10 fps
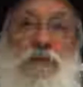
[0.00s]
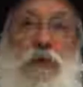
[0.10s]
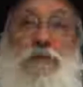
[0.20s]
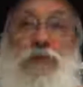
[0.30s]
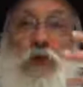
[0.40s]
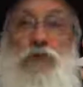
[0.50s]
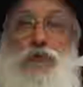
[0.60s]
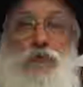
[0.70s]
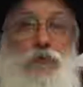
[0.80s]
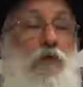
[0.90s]
I told
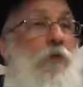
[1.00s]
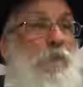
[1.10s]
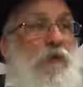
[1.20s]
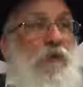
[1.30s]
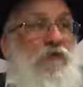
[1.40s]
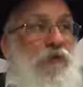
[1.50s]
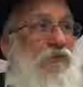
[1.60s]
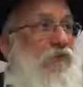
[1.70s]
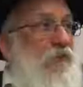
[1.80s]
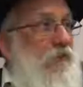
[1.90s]
you, because they
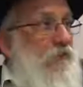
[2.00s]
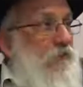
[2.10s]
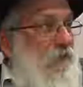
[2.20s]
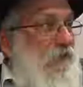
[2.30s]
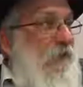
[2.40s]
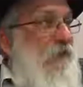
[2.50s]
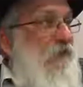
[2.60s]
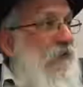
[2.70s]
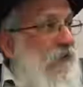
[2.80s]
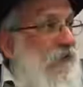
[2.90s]
still
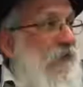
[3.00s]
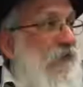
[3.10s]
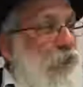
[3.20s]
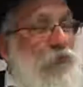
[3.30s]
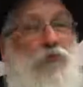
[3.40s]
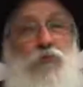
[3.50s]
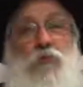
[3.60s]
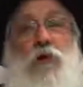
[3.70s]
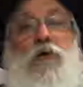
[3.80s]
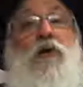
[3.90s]
did things which were
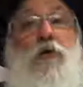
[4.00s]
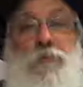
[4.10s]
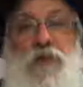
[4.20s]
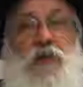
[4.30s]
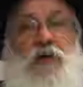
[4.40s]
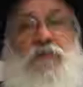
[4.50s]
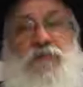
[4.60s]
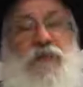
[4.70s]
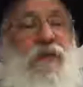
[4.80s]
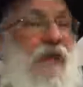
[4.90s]
wrong. Because
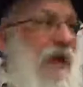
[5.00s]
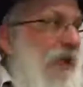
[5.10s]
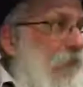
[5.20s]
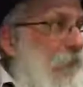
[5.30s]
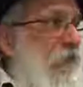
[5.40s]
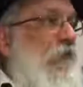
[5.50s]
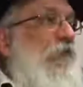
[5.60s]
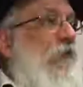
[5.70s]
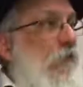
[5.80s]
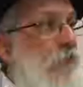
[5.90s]
of the
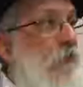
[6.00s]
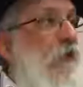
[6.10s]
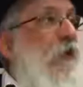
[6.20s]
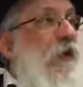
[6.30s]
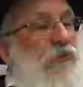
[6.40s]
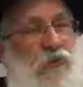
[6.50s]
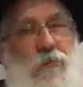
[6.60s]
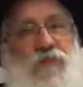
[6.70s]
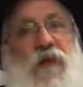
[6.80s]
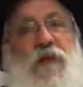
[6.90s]
atmosphere,
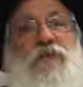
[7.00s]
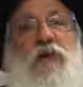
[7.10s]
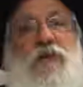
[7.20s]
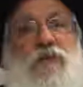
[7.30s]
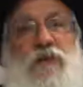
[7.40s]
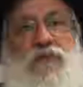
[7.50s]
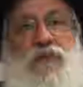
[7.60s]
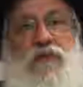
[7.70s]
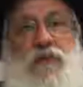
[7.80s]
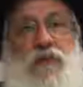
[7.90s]
Hashem says, these
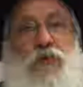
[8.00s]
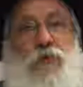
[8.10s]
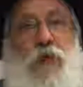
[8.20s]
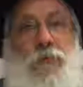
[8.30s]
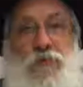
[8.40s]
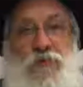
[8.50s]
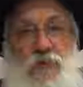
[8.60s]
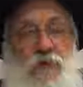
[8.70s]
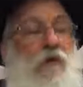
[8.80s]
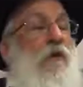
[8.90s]
things are corrupt.
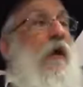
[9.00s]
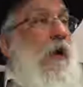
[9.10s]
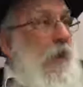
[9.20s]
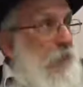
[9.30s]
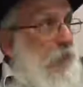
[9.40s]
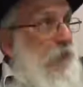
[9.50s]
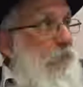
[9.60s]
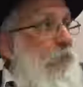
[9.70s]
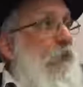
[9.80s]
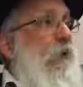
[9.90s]
I'm going
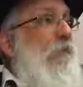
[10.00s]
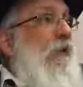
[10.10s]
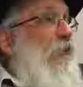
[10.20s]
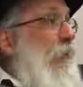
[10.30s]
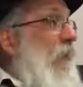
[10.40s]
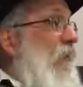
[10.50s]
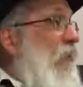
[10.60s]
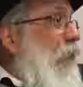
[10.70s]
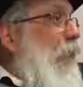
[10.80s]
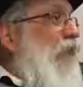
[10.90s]
to pick... And by the way,
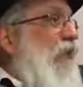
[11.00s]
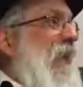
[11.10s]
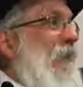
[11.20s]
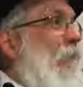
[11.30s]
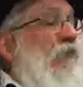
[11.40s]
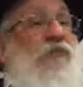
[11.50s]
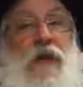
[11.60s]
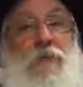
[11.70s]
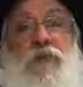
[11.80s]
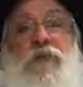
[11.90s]
which animals
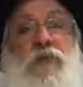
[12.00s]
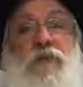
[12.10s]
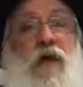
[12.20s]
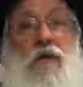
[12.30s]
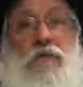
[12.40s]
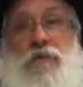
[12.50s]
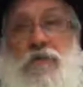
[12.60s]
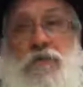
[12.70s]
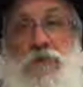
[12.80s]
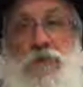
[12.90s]
came into the
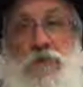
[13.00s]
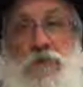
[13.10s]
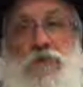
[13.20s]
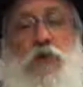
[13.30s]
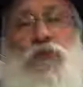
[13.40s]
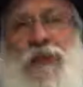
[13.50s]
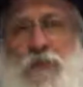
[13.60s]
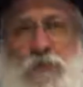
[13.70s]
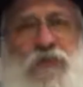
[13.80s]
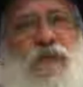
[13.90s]
ark? Those
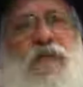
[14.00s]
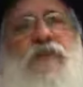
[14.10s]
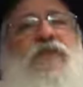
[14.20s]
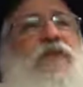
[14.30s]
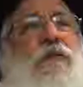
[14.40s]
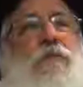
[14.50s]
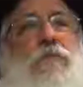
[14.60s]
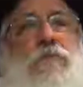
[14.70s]
animals that didn't sin.